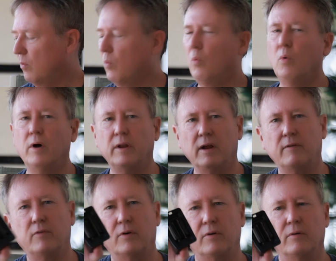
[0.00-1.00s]

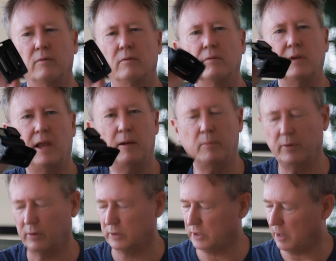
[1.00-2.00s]
whatever camera
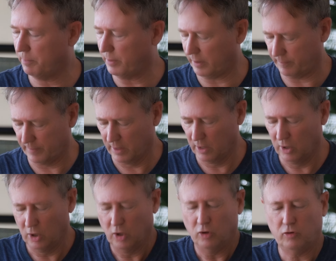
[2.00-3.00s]
you're jumping.
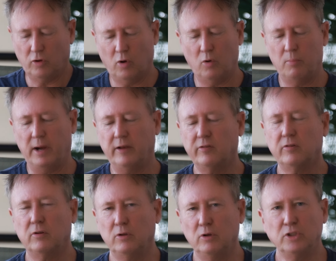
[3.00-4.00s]
So my
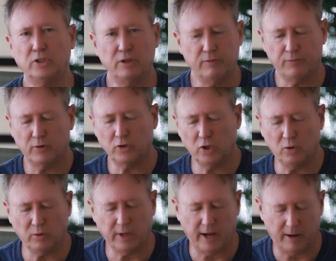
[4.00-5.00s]
solution for
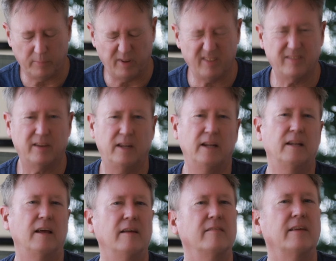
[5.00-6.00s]
two cameras, and it does